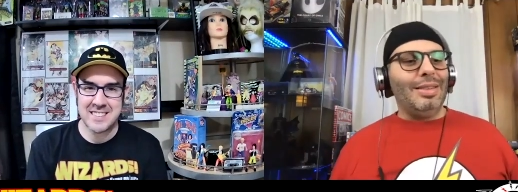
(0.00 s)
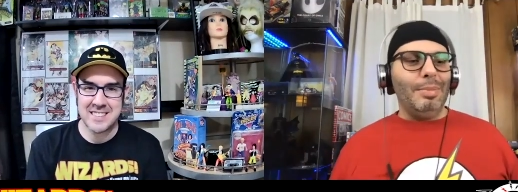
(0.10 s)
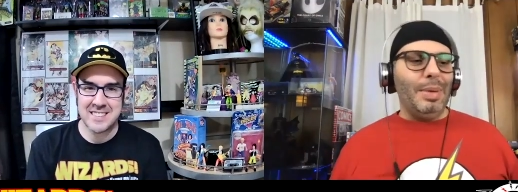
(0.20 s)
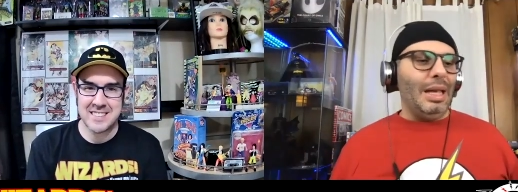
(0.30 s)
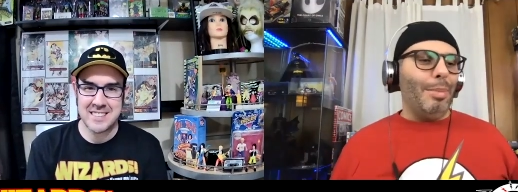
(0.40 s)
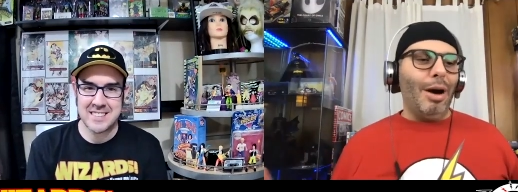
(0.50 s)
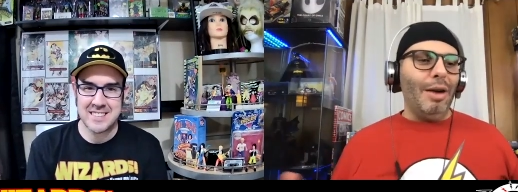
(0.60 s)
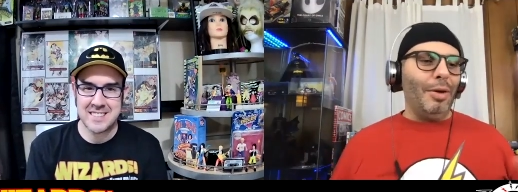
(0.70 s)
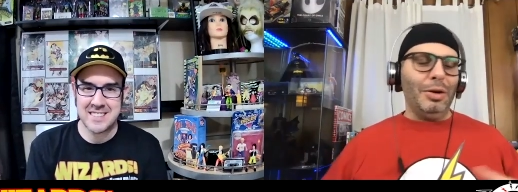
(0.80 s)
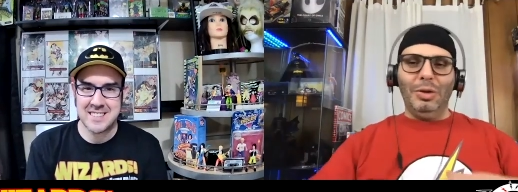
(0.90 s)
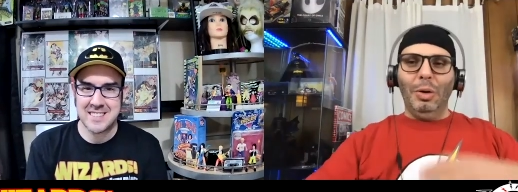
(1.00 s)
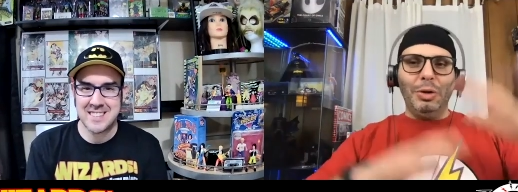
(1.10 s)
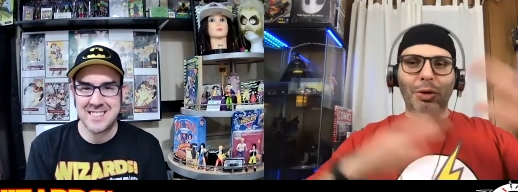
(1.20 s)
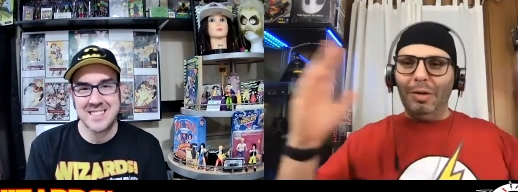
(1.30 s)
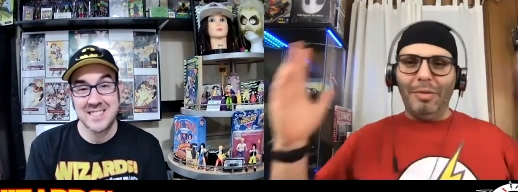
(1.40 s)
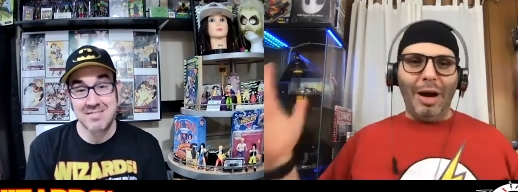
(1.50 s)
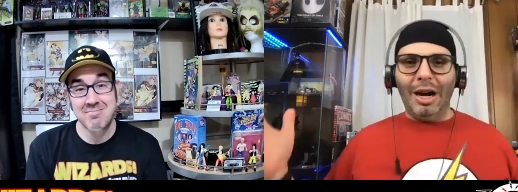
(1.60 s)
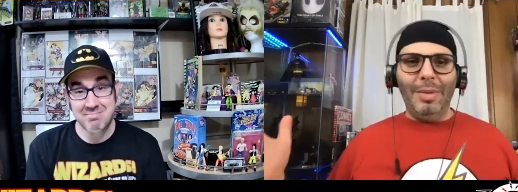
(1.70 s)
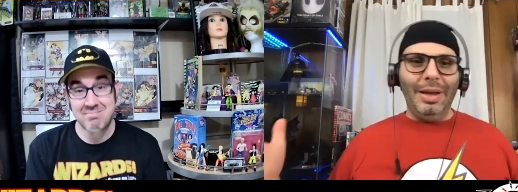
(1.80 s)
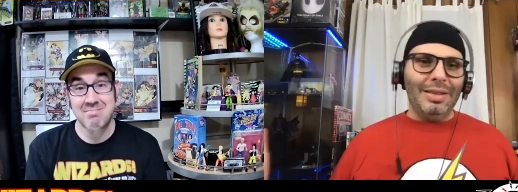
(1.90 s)
Speaker 1: being a part of our social
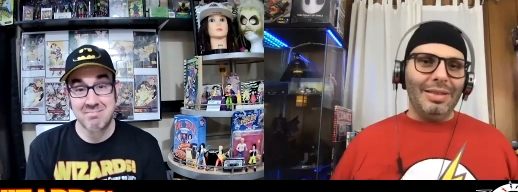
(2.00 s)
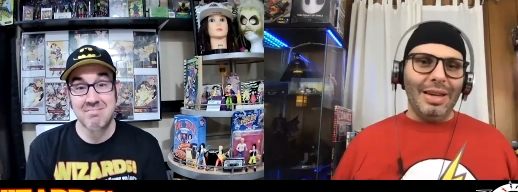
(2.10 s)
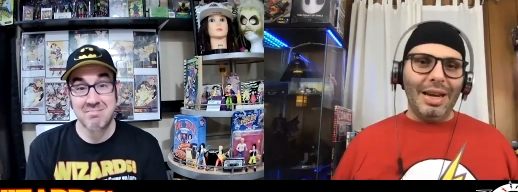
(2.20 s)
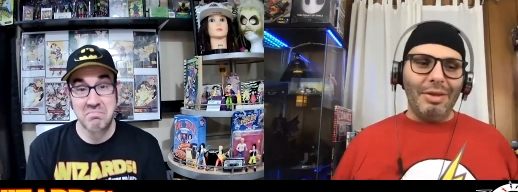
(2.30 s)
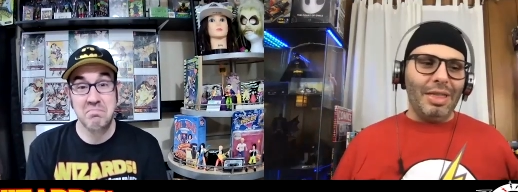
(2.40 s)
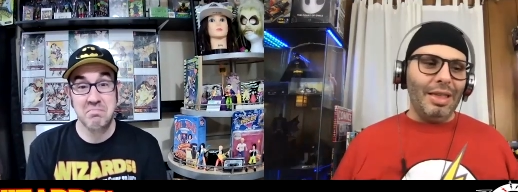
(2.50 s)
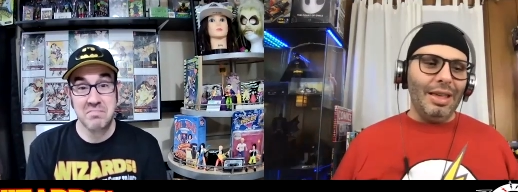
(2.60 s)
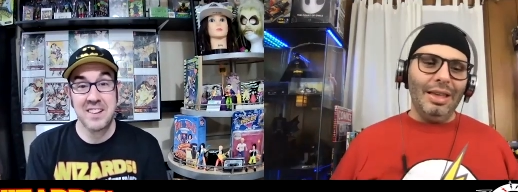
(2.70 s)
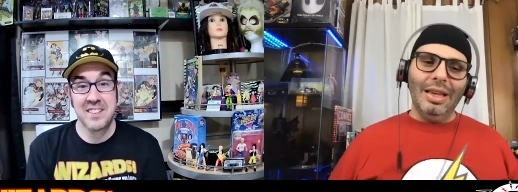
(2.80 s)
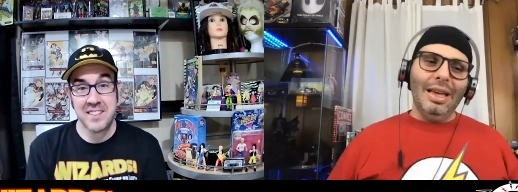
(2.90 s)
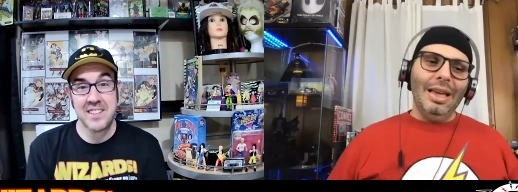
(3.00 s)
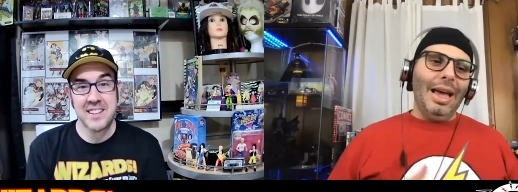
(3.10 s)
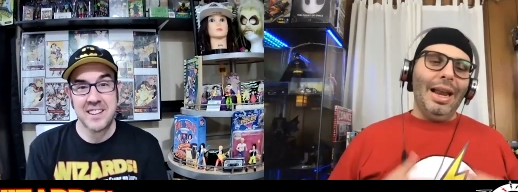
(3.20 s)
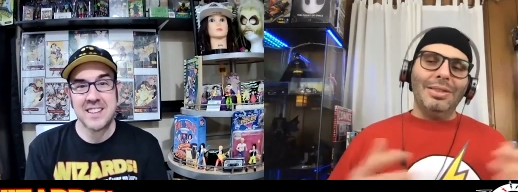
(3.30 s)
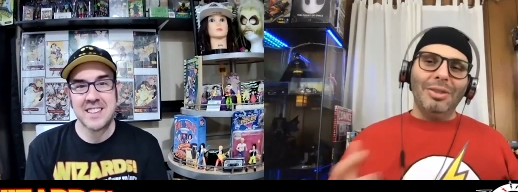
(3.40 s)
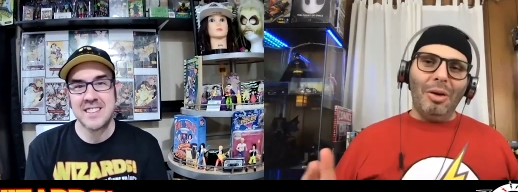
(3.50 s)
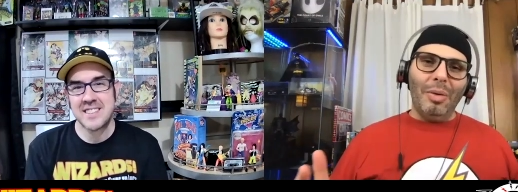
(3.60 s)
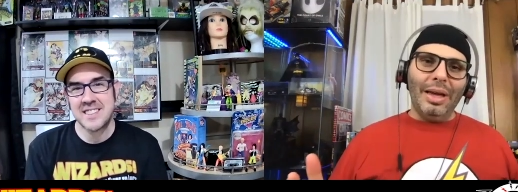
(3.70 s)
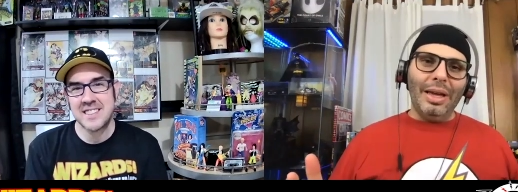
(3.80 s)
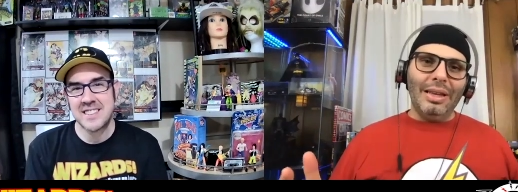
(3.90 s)
environments and everything. And as
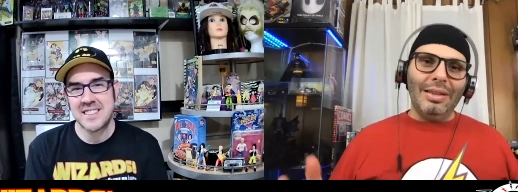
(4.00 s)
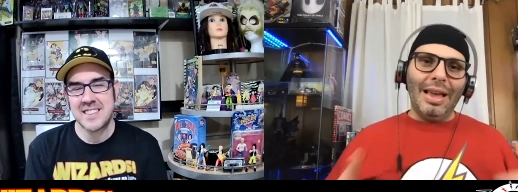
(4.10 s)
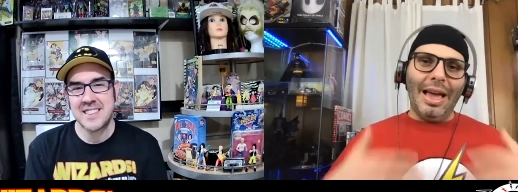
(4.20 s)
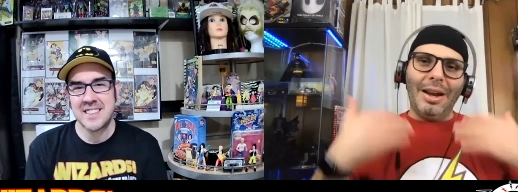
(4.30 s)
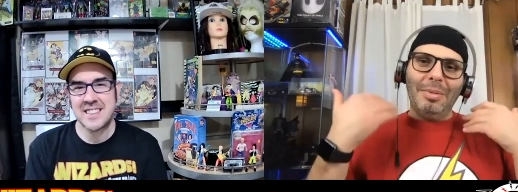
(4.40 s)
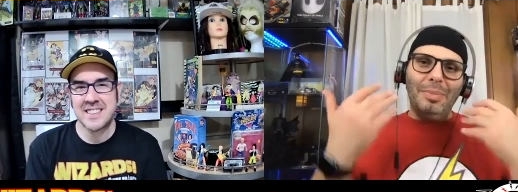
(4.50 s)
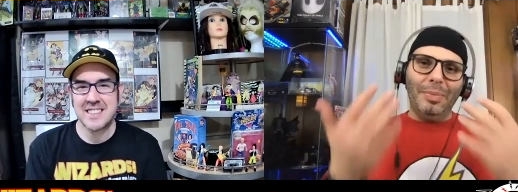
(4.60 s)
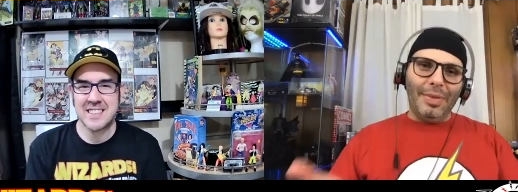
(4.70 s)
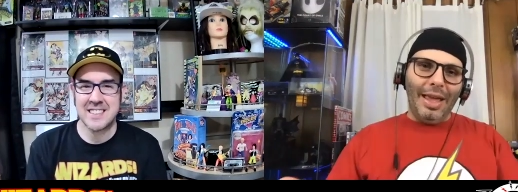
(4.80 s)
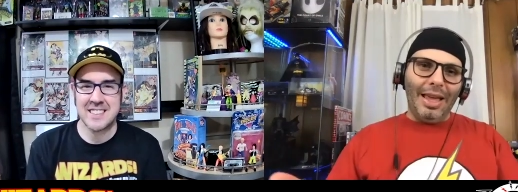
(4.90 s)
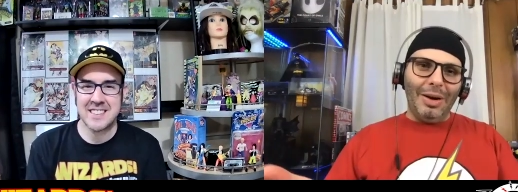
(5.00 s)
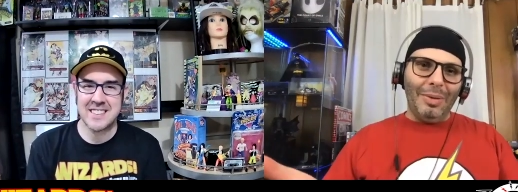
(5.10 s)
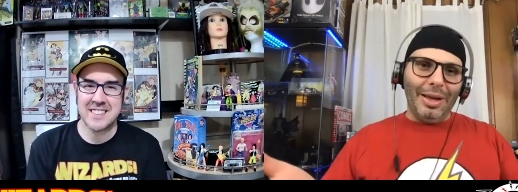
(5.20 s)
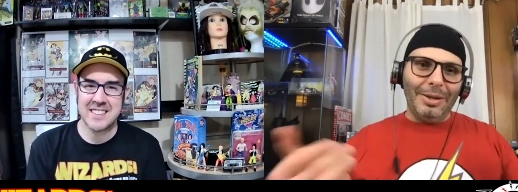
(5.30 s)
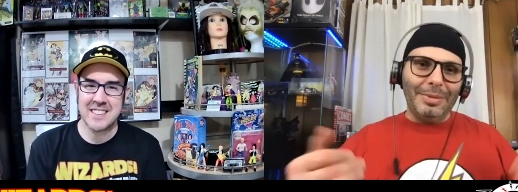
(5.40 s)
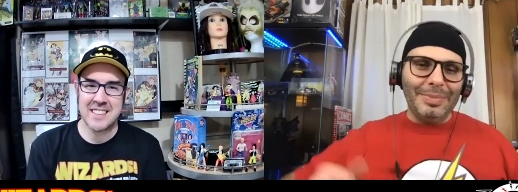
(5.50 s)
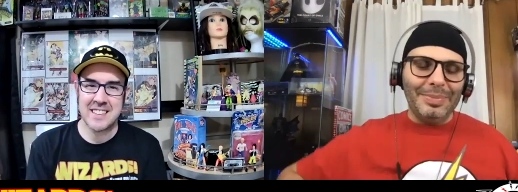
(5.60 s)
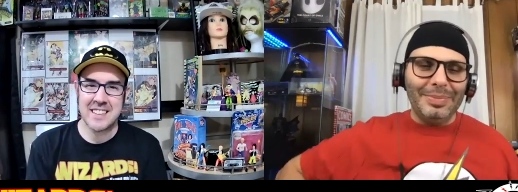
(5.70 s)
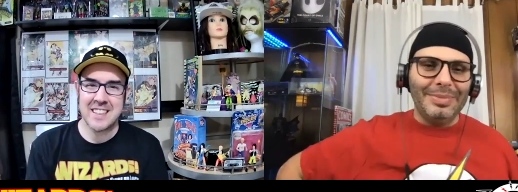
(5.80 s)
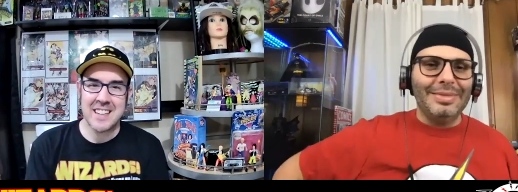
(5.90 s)
always, Adam, take it away.
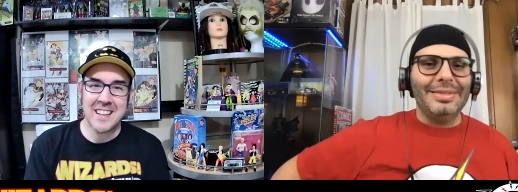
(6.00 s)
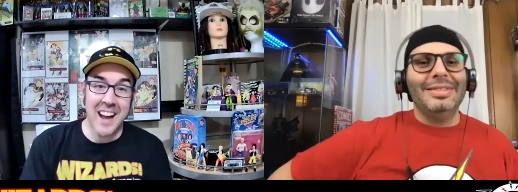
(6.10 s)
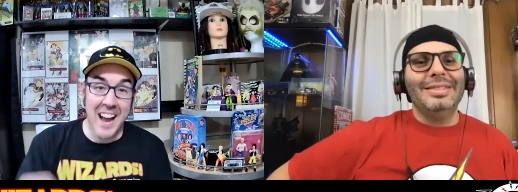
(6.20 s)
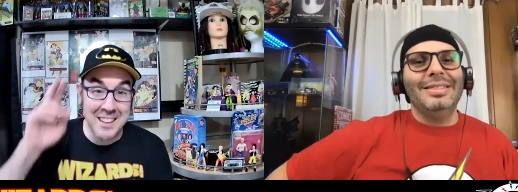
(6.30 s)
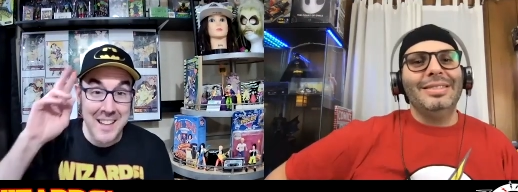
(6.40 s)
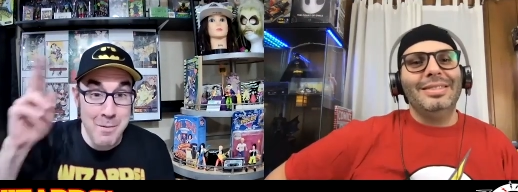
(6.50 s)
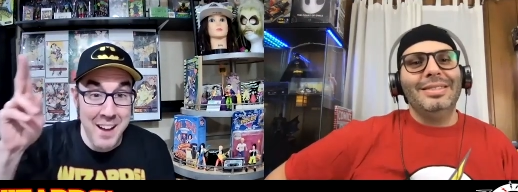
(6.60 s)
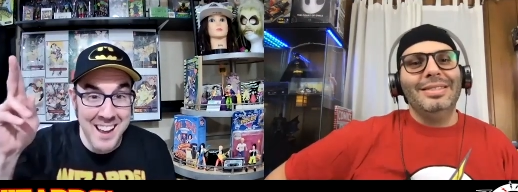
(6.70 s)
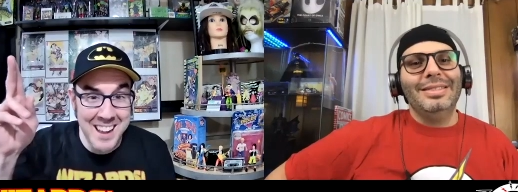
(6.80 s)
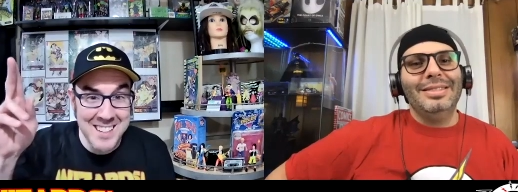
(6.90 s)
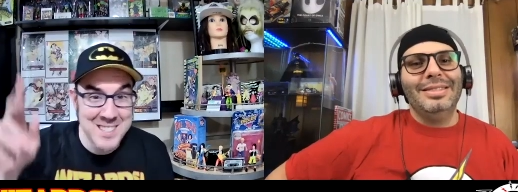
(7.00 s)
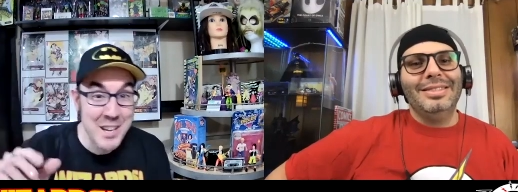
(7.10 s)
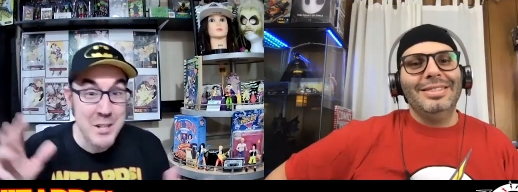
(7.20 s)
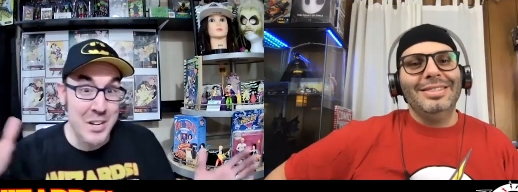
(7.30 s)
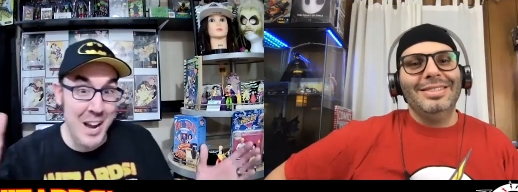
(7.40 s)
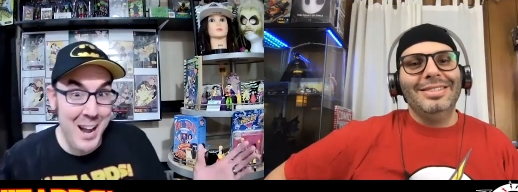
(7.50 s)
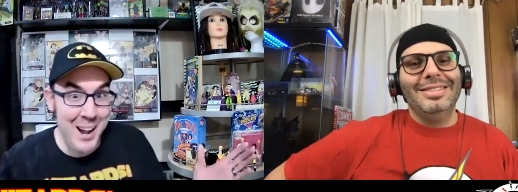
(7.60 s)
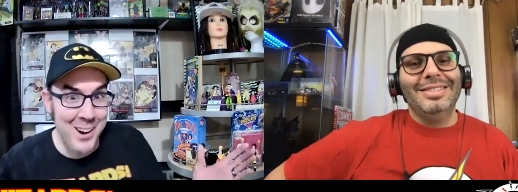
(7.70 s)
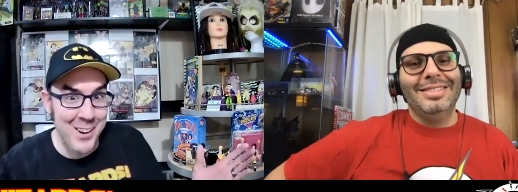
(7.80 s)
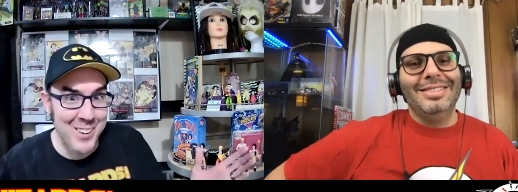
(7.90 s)
Até mais.
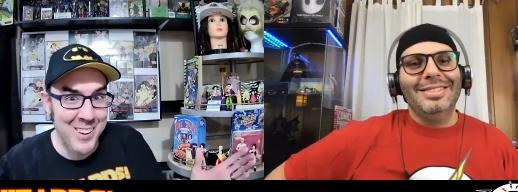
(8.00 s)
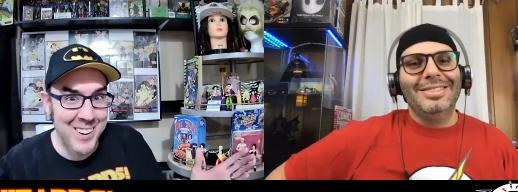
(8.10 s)
Speaker 2: Ciao.